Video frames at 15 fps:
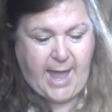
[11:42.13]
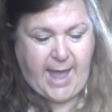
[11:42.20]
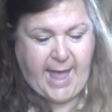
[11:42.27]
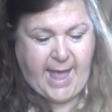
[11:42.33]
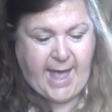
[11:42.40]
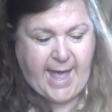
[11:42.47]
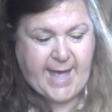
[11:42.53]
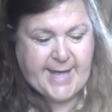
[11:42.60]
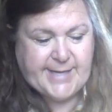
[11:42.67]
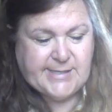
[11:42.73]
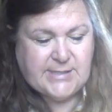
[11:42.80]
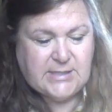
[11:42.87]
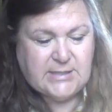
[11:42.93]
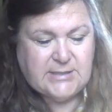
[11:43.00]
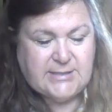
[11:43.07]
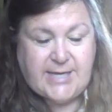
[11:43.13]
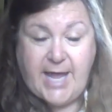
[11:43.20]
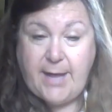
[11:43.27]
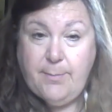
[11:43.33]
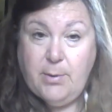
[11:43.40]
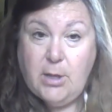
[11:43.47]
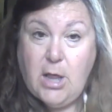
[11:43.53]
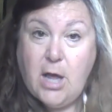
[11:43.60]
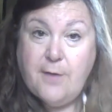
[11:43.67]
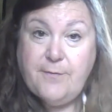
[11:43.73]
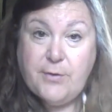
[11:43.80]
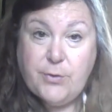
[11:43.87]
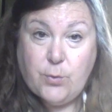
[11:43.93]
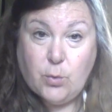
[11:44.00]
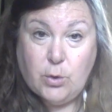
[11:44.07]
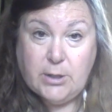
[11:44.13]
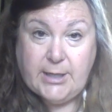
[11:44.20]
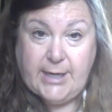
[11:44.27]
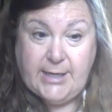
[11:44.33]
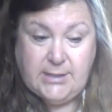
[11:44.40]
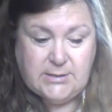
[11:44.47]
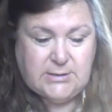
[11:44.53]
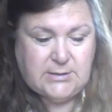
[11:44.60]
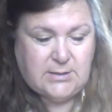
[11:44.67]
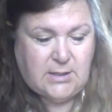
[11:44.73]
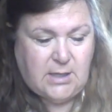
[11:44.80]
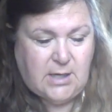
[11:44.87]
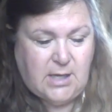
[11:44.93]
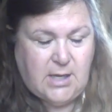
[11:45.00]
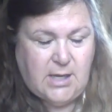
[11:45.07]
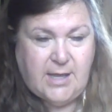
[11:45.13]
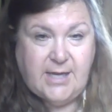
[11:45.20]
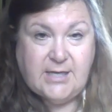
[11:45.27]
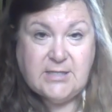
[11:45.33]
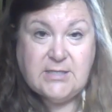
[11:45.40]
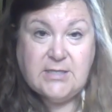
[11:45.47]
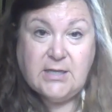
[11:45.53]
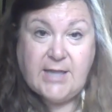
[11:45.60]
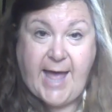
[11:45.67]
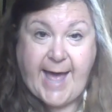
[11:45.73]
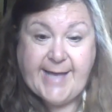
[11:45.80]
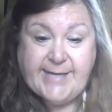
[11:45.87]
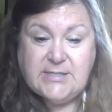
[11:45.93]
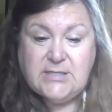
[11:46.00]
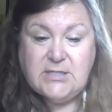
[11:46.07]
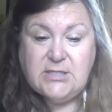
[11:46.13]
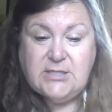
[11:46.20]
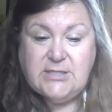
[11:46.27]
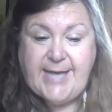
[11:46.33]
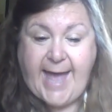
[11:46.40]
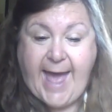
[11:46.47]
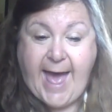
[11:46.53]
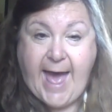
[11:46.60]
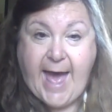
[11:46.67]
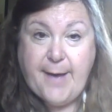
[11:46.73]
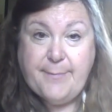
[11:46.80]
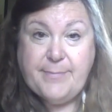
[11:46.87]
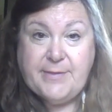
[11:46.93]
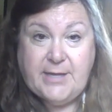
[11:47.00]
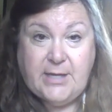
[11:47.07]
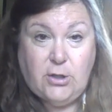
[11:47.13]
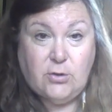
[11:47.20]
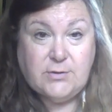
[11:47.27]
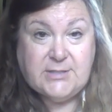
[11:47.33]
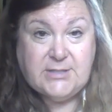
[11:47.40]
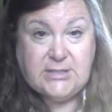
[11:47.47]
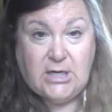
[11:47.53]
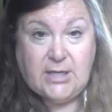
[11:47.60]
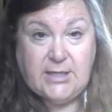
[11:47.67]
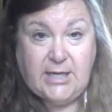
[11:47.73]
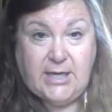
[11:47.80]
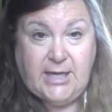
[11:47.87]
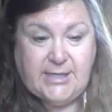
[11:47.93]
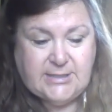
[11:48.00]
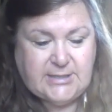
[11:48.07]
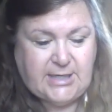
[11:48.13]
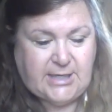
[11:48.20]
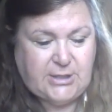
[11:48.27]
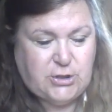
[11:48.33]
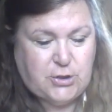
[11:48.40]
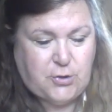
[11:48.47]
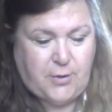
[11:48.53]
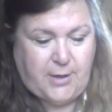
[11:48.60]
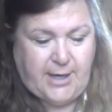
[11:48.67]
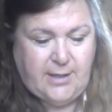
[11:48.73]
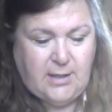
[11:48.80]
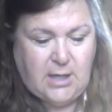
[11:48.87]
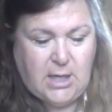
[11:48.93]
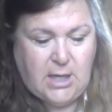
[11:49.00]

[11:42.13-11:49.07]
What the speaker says: And Table of Authorities is the last tab that you'll see on the KeySite screen.